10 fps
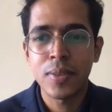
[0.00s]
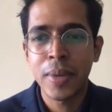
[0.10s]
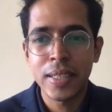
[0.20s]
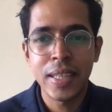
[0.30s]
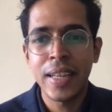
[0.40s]

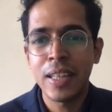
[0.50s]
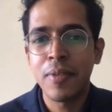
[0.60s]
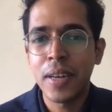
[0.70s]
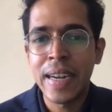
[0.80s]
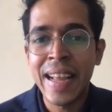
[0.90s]
by seeing the
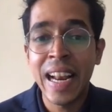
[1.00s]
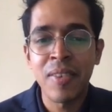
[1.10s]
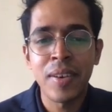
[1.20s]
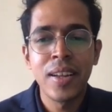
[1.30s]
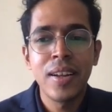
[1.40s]
word
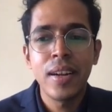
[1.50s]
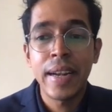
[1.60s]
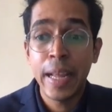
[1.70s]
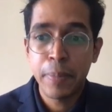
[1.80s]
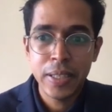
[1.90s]
delve,
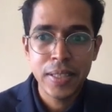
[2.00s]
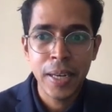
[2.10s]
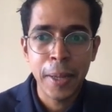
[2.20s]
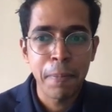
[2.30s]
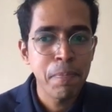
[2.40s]

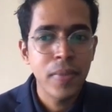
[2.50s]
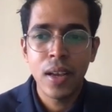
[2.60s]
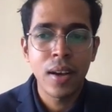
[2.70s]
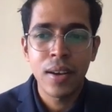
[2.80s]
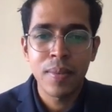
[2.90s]
tapestry.
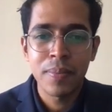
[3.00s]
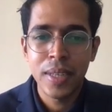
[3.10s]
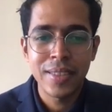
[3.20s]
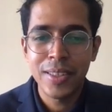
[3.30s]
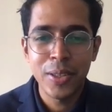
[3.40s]

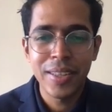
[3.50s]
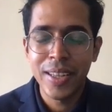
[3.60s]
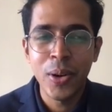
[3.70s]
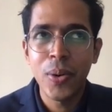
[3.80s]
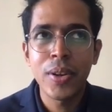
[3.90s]

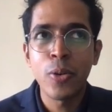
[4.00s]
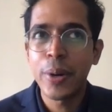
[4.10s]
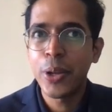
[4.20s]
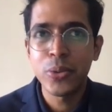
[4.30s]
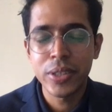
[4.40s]

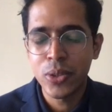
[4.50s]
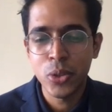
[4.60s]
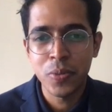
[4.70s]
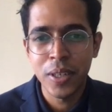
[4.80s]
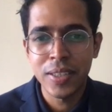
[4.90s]
Nobody uses
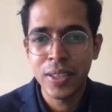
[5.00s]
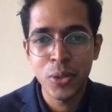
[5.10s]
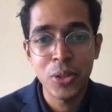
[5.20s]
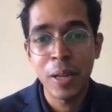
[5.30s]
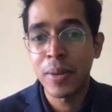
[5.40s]
those words
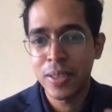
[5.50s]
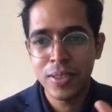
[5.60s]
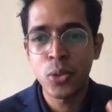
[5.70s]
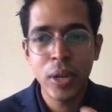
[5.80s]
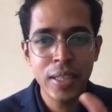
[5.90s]
usually, but
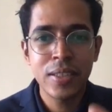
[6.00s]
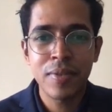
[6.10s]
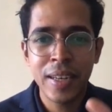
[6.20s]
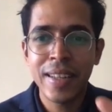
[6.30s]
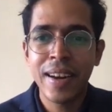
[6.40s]

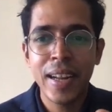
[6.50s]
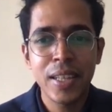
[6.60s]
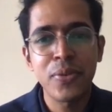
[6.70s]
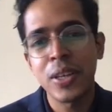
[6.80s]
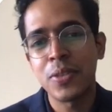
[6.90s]
students, when they write
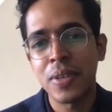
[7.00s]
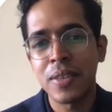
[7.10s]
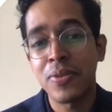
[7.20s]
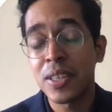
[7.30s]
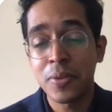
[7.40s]
the first
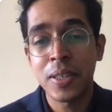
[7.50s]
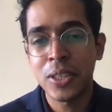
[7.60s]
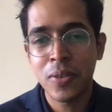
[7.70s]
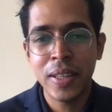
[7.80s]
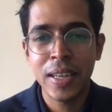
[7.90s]

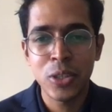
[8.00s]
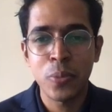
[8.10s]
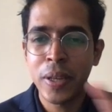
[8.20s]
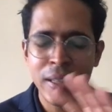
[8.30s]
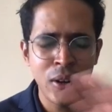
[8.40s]
version of their
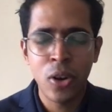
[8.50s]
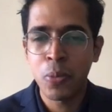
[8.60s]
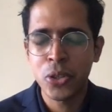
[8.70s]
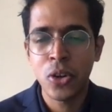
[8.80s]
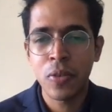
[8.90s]
SOP, they
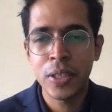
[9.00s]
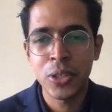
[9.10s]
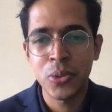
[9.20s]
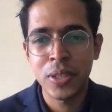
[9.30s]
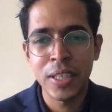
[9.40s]
almost always
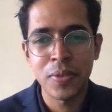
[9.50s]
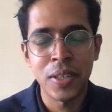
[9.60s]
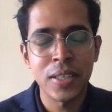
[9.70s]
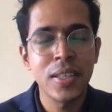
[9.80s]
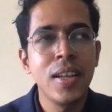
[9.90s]
use these
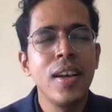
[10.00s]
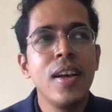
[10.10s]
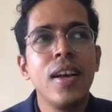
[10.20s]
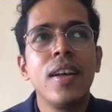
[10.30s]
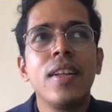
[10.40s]
words.
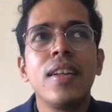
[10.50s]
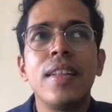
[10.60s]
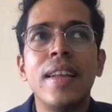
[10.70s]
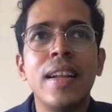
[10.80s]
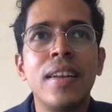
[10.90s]

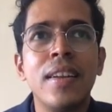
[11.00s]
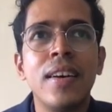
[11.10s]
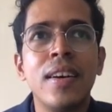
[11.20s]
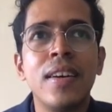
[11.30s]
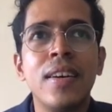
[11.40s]
Then
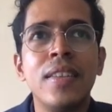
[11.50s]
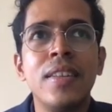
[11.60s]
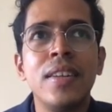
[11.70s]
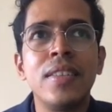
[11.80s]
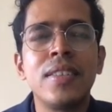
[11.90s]

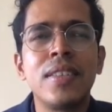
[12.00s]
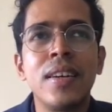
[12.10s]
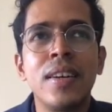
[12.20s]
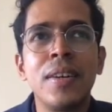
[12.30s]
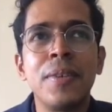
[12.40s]
there is
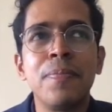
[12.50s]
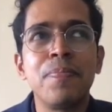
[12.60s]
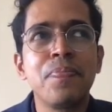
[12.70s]
there